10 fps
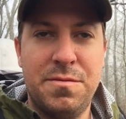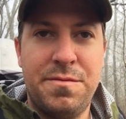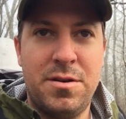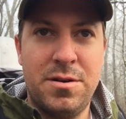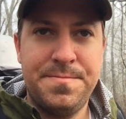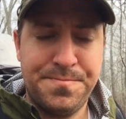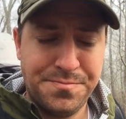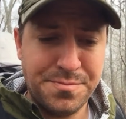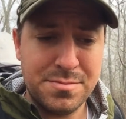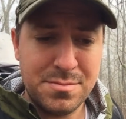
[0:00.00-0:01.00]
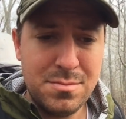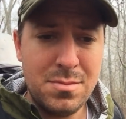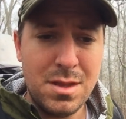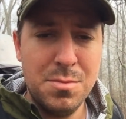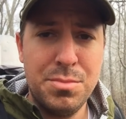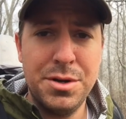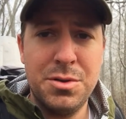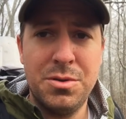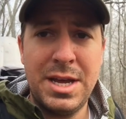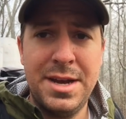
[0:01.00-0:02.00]
far. Pretty
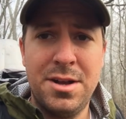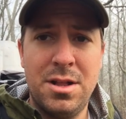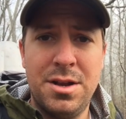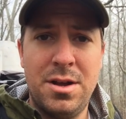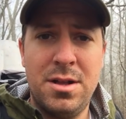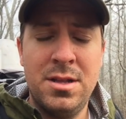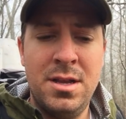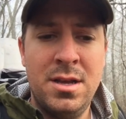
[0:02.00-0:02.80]
cool night all in all.